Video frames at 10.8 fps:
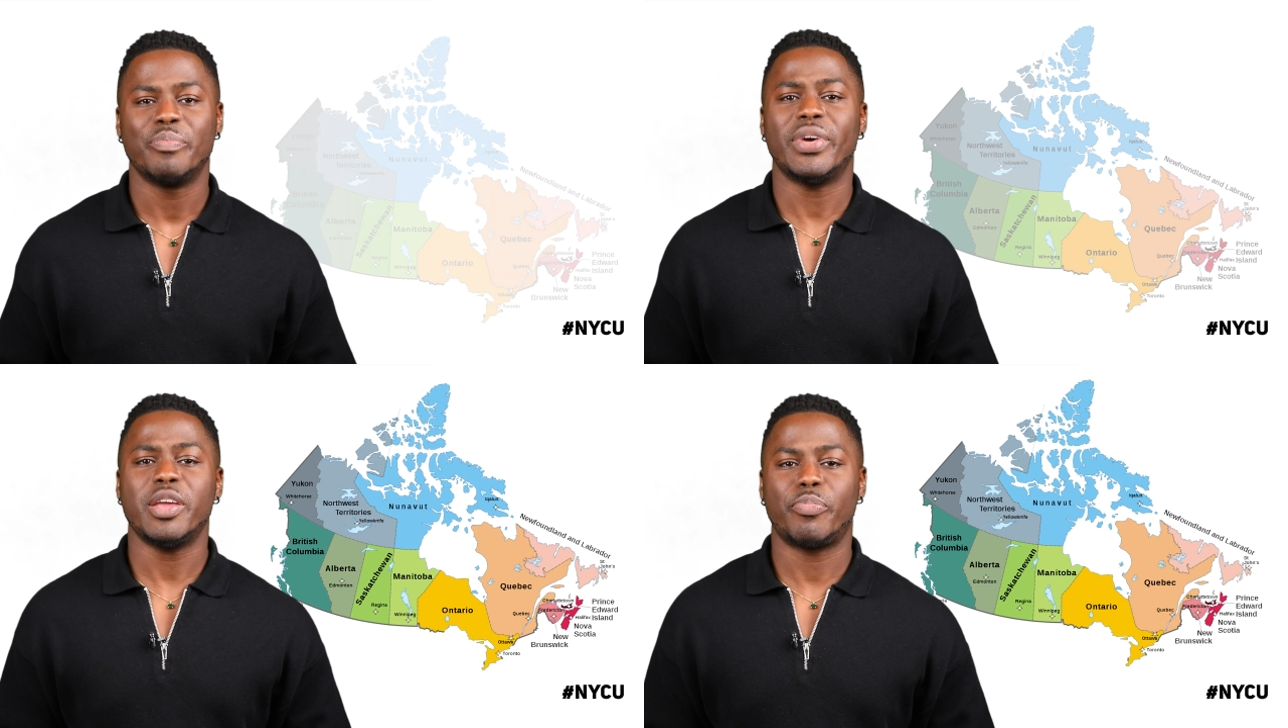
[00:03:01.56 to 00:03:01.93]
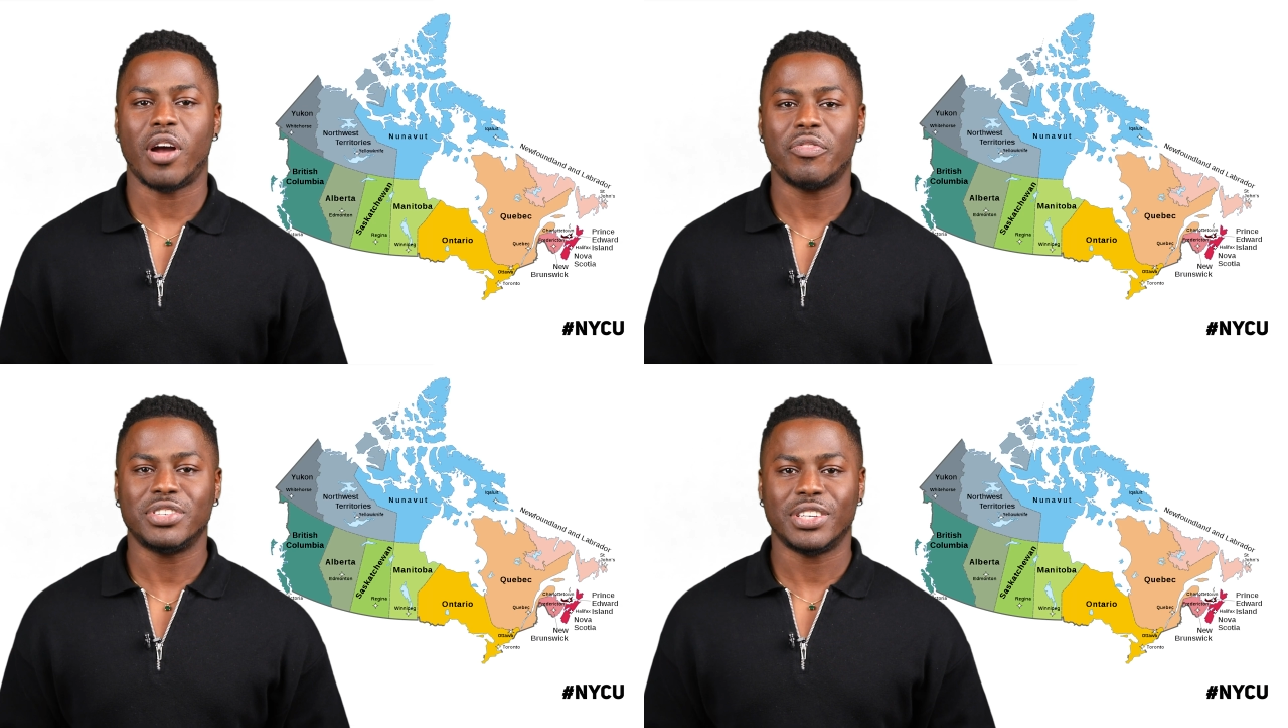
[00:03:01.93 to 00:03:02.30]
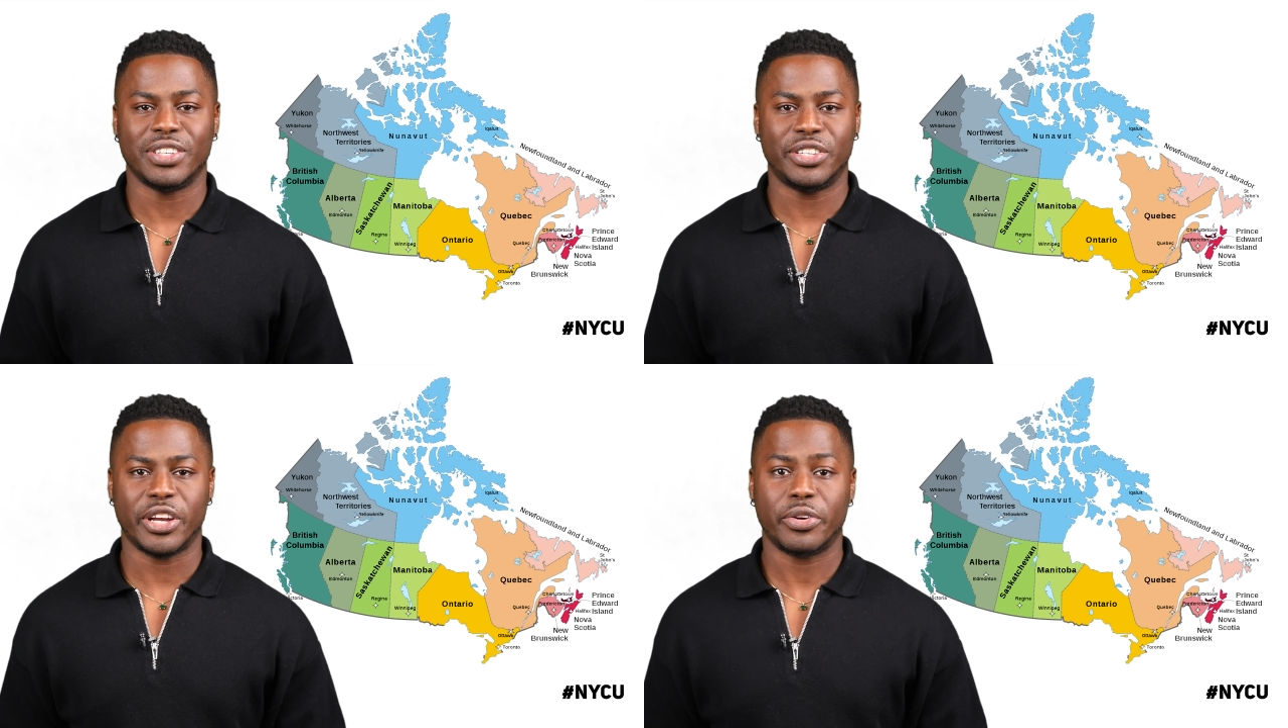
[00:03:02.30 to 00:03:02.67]
many
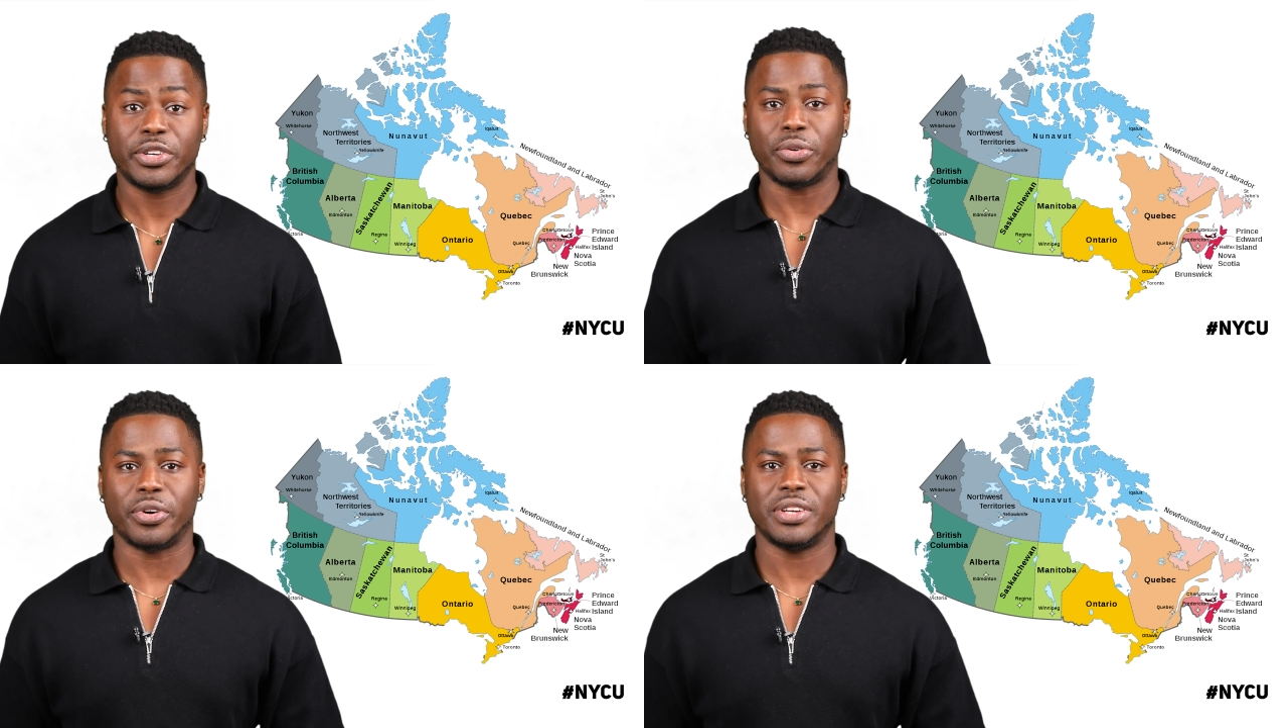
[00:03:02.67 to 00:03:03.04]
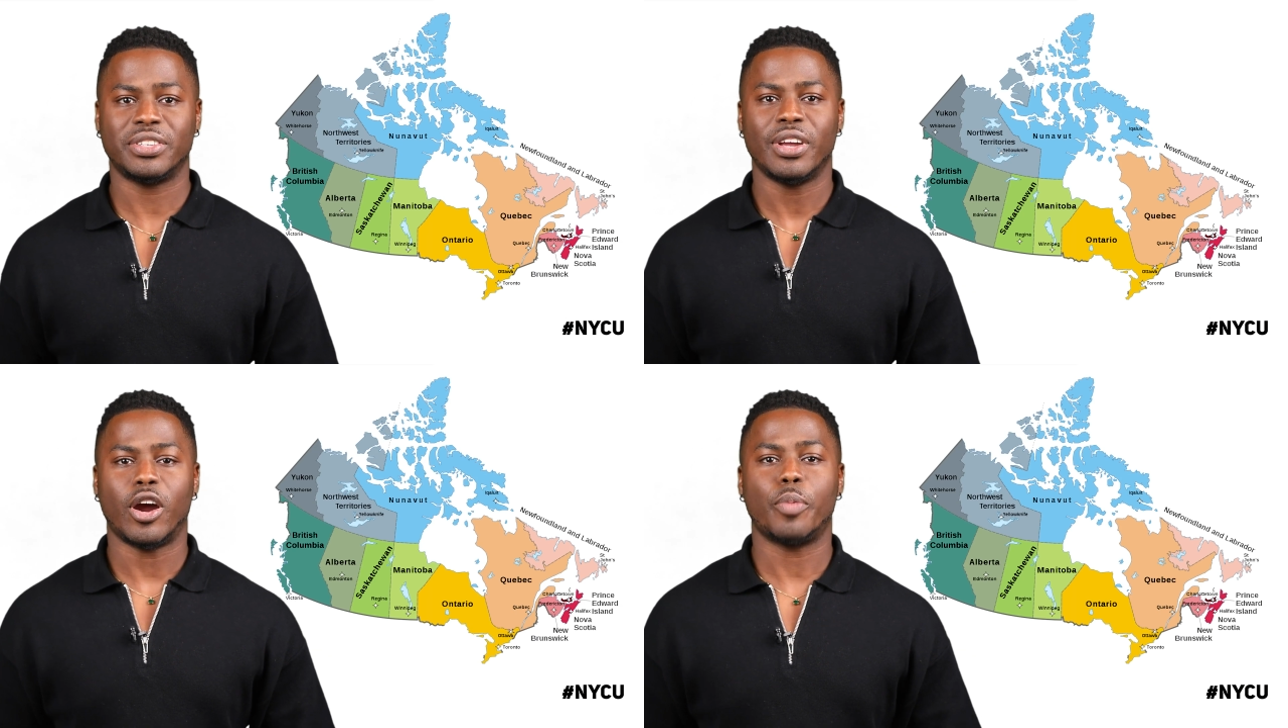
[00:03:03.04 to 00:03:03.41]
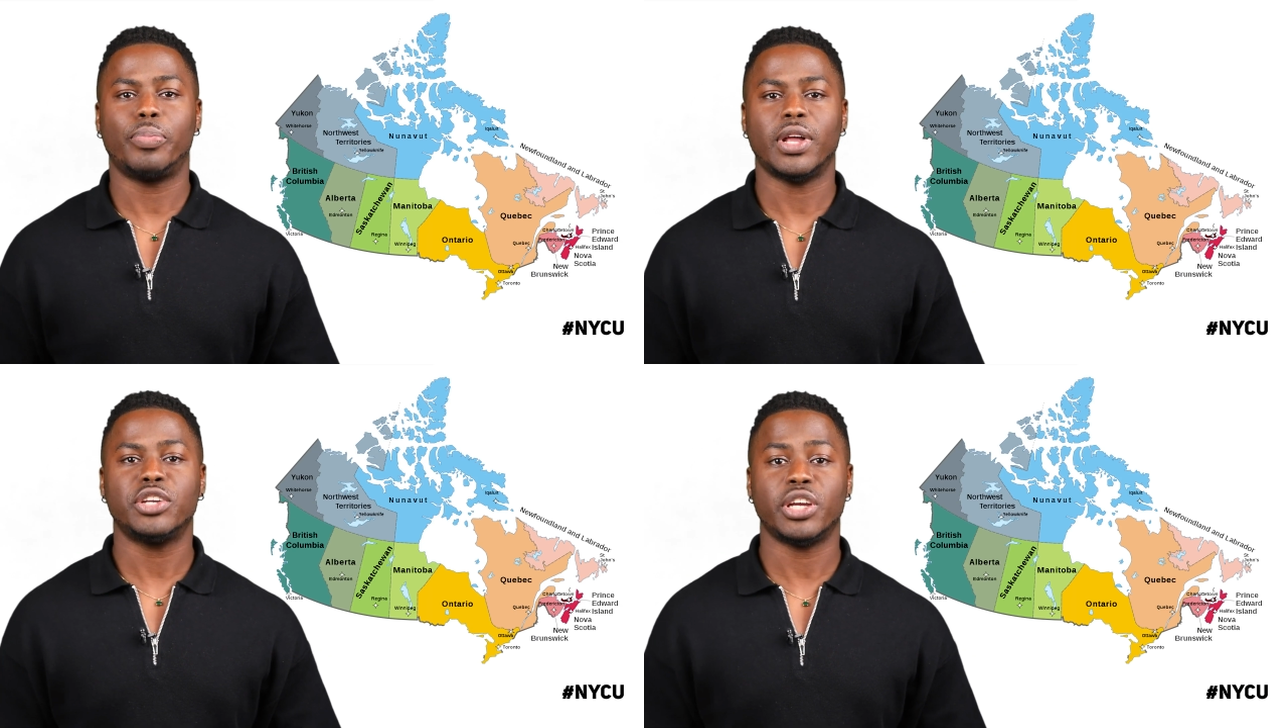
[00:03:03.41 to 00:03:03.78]
provinces and territories are
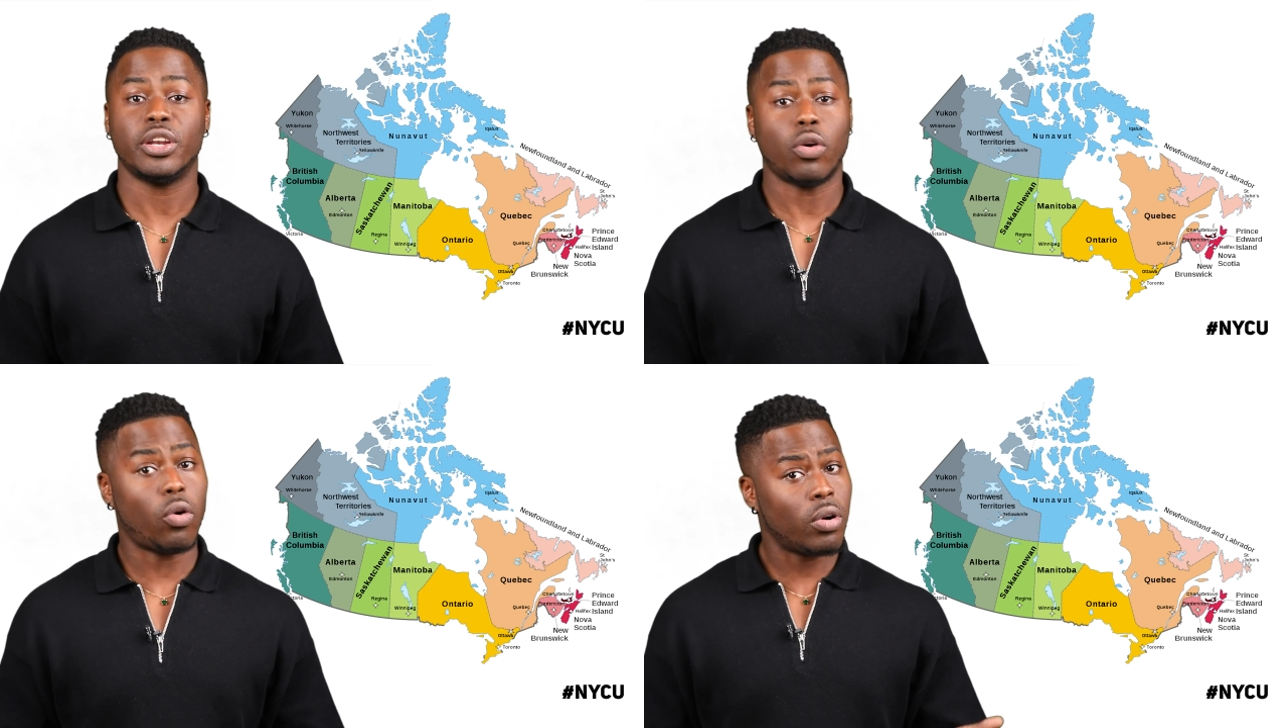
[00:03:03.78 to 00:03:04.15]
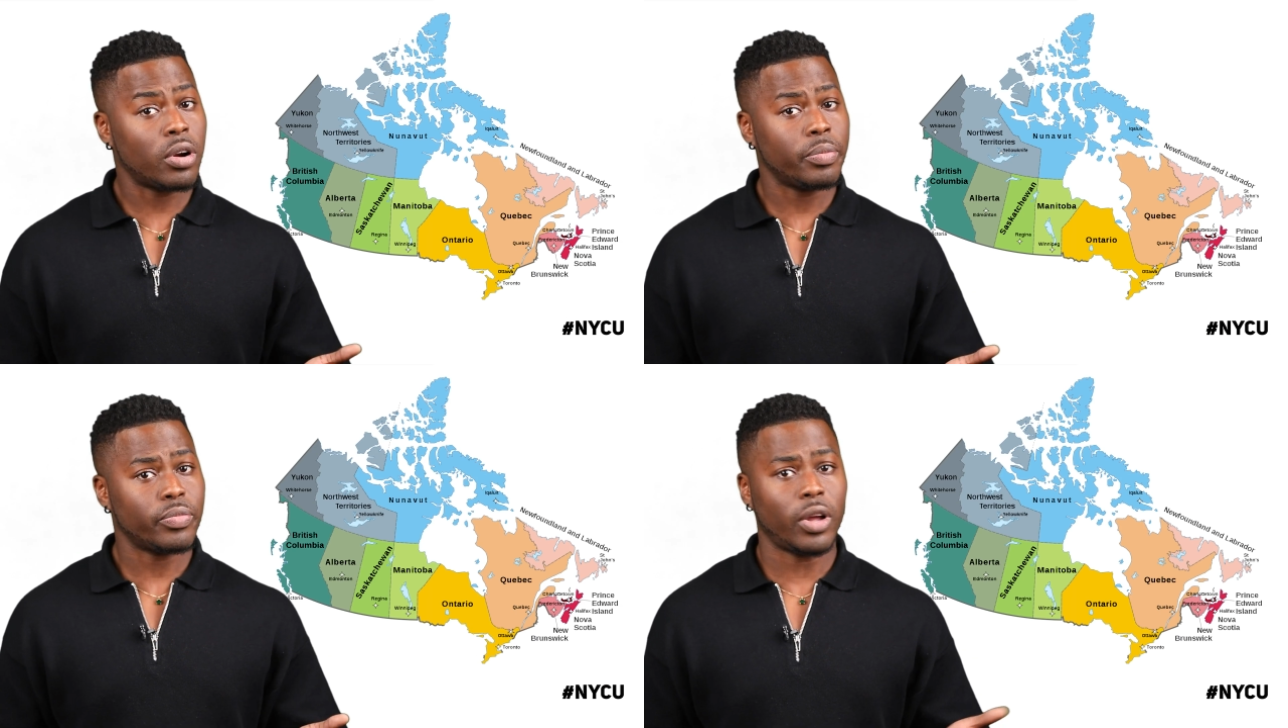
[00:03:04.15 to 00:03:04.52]
pledging or